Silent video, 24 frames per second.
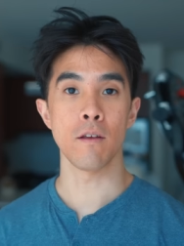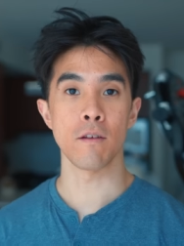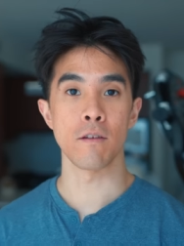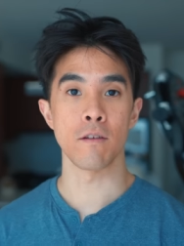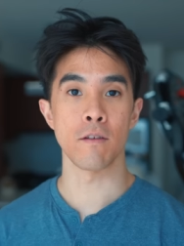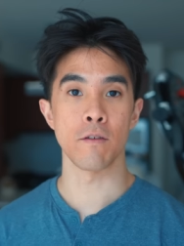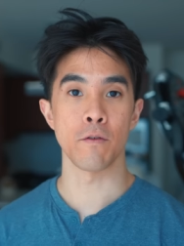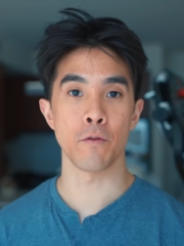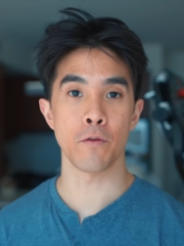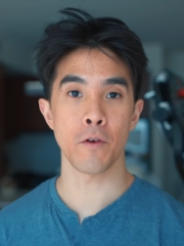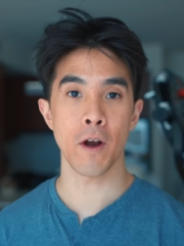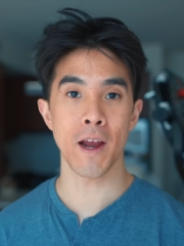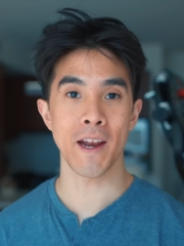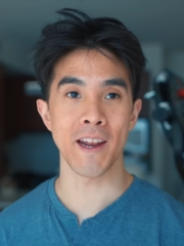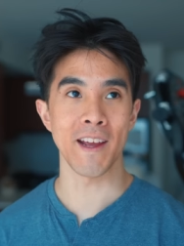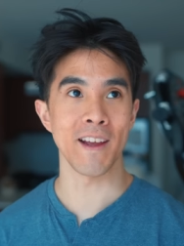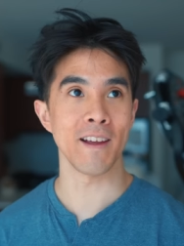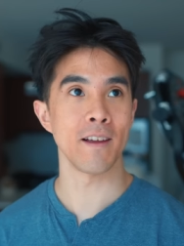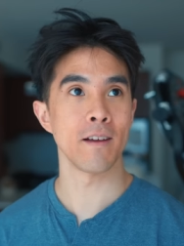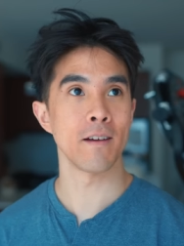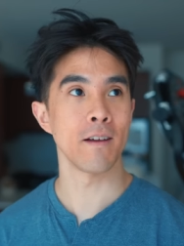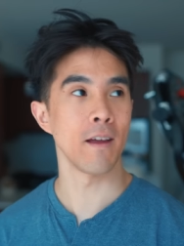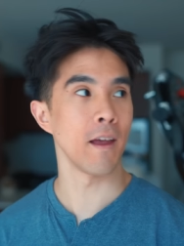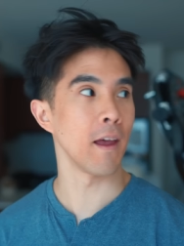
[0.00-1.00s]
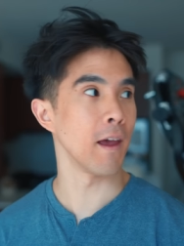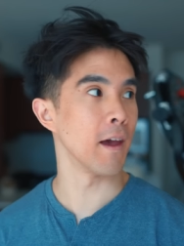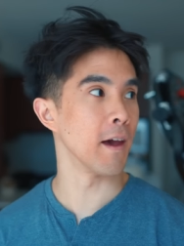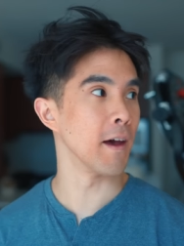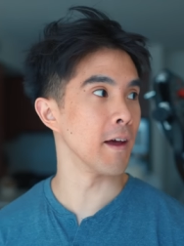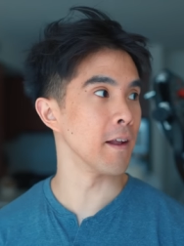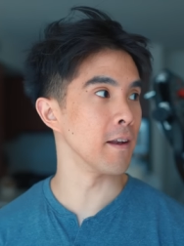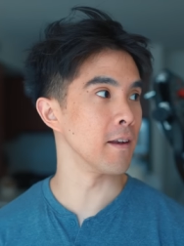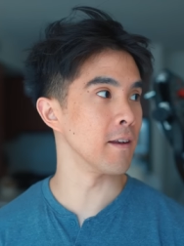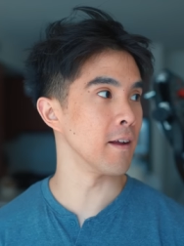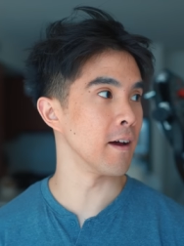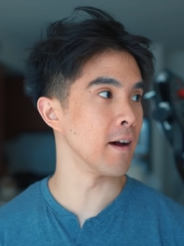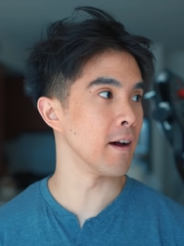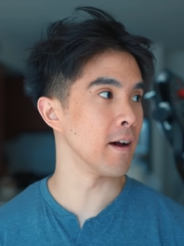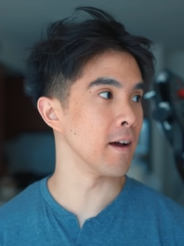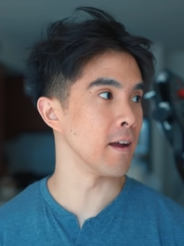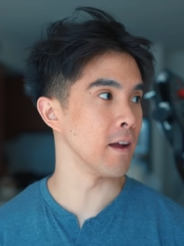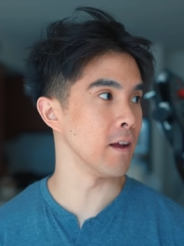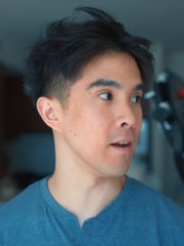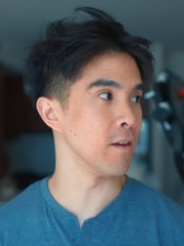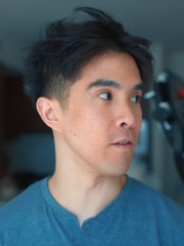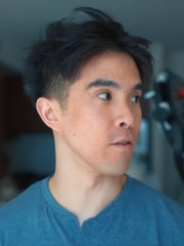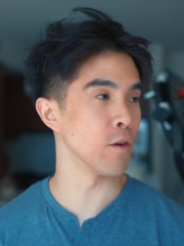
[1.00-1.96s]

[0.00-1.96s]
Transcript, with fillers: and I can't really seem to